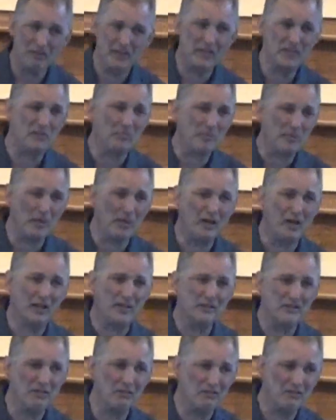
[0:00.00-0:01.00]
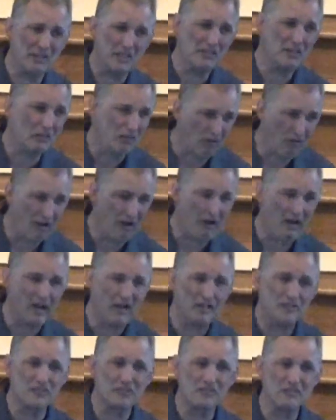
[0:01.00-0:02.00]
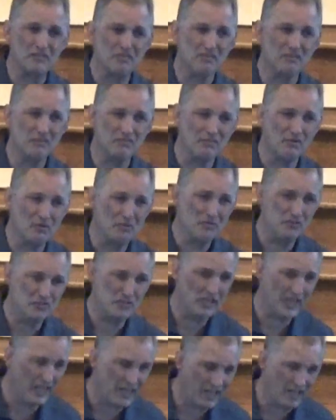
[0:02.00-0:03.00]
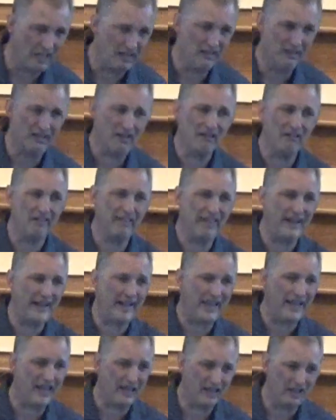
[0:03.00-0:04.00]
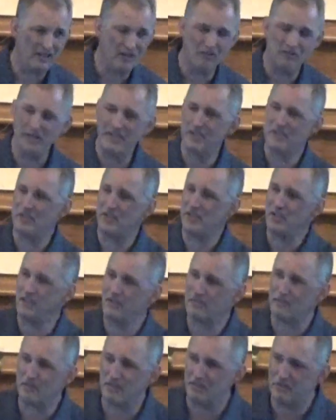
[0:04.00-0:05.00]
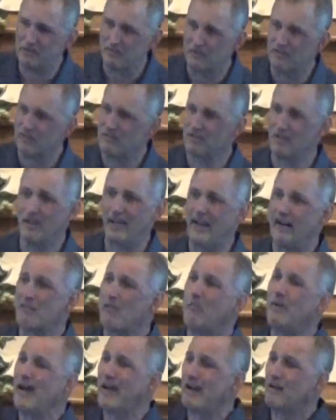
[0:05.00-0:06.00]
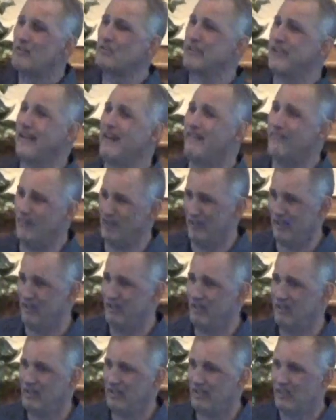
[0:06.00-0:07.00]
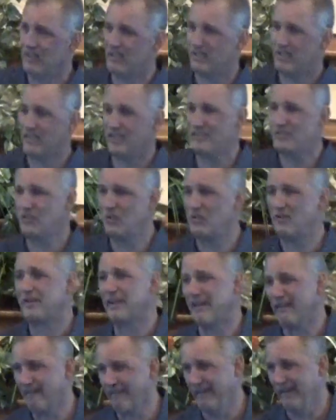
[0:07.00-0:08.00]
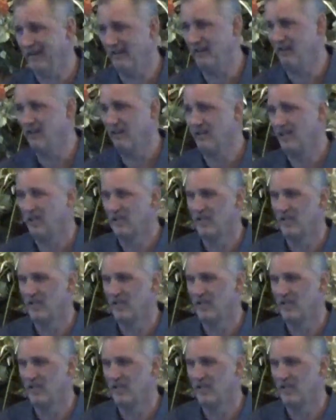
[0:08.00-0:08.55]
you don't need the blood, you don't need the cross, there's no sin, none of that, you don't need Jesus, everybody goes to heaven. That's Unitarian.